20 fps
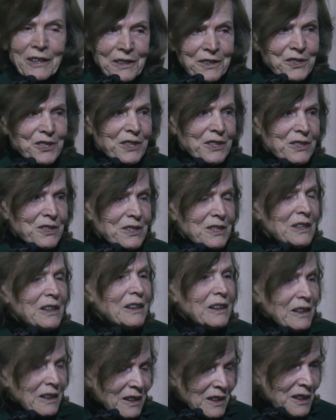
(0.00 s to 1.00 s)
because
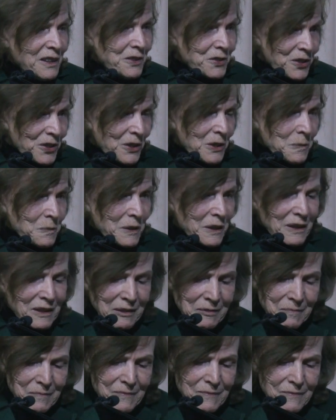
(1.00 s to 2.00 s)
access is
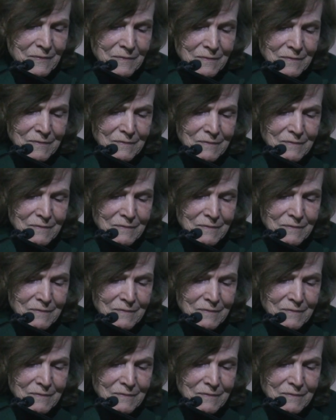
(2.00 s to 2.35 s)
coming.